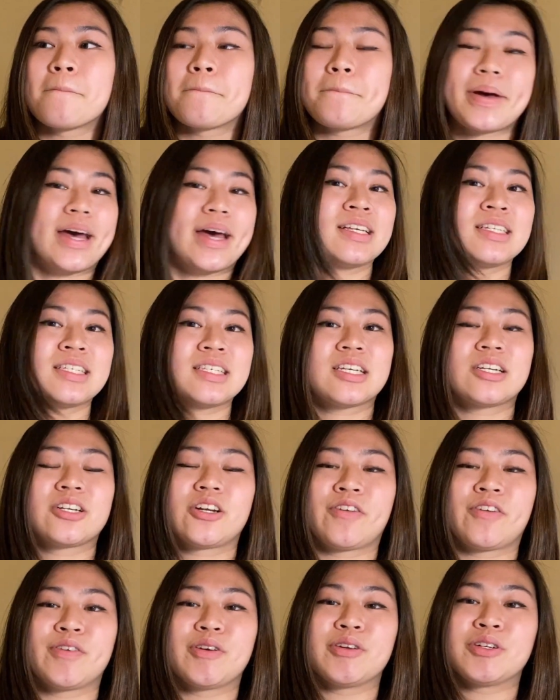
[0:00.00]
best in
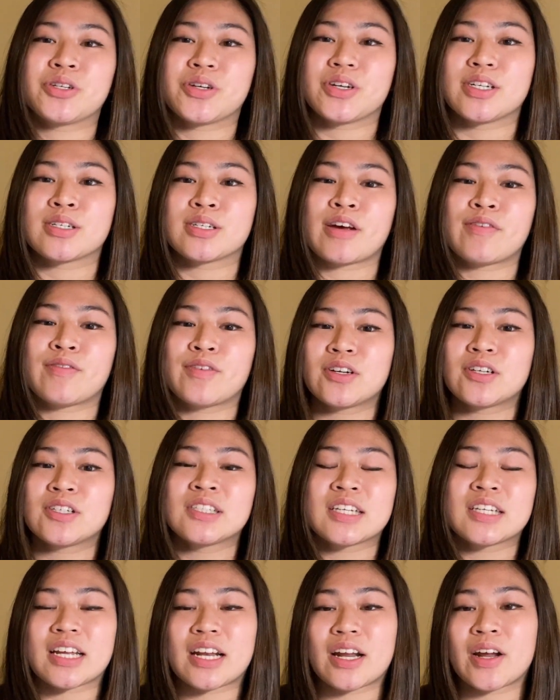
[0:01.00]
your future
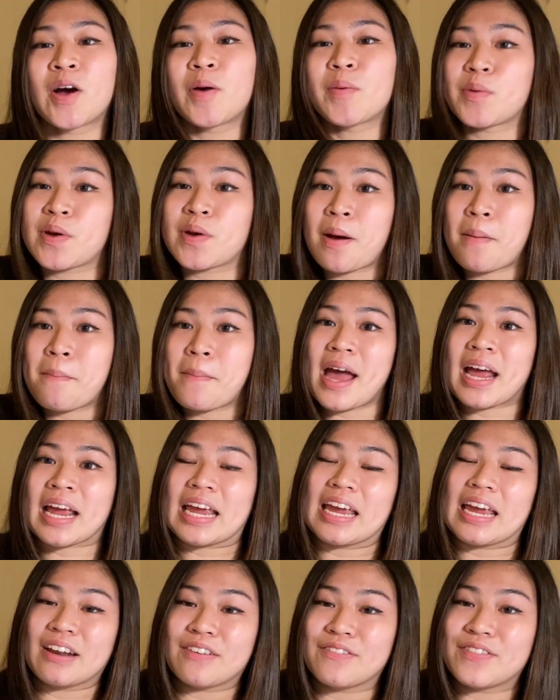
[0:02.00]
endeavors, and I hope you come back
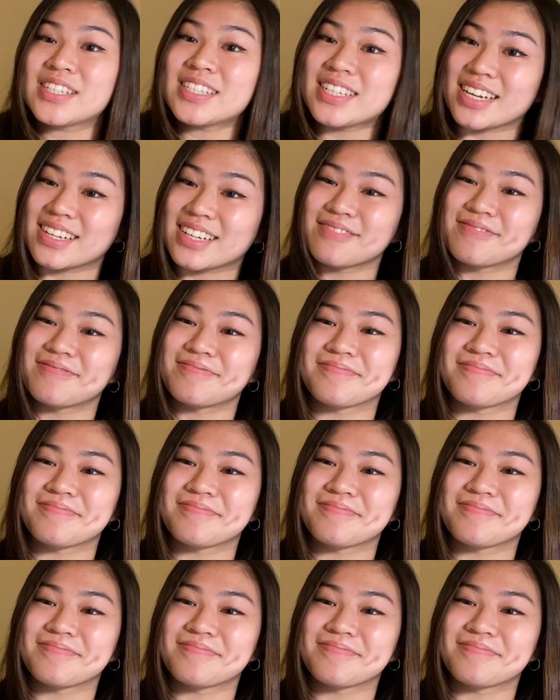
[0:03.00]
and visit.